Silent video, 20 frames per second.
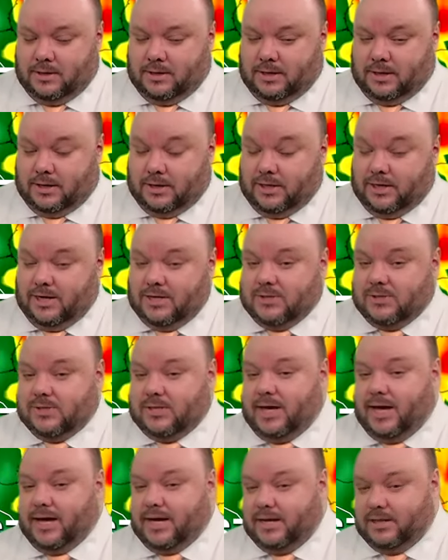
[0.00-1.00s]
and then a
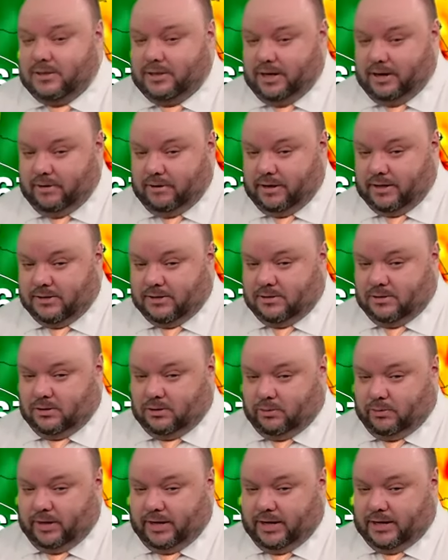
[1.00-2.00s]
secondary
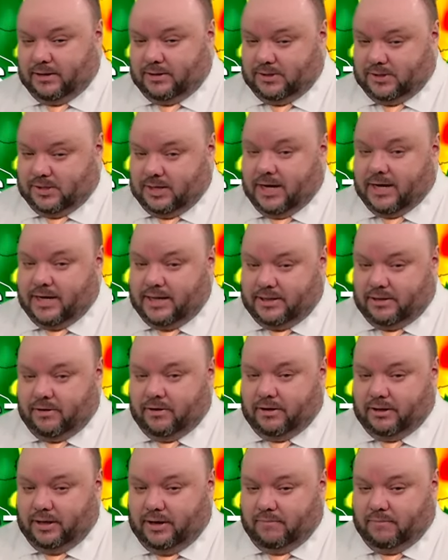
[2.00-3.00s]

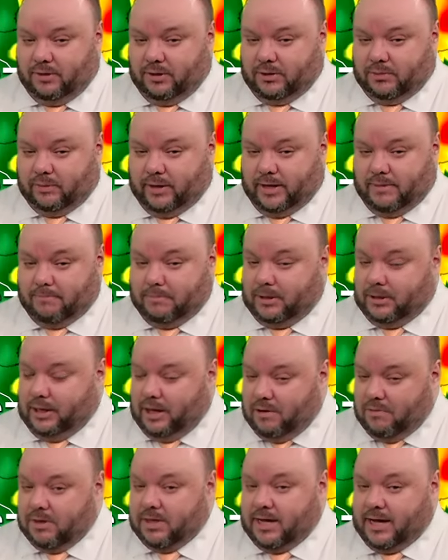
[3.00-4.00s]
level threat
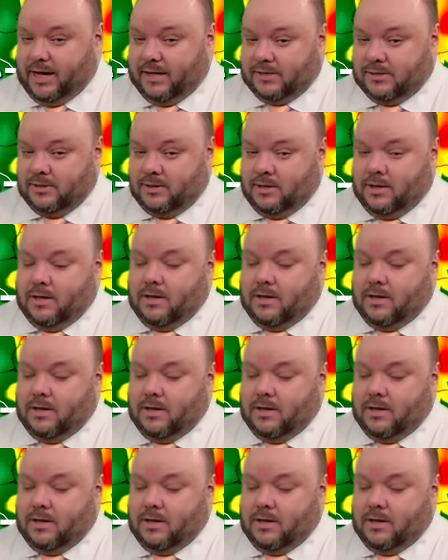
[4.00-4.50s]
below that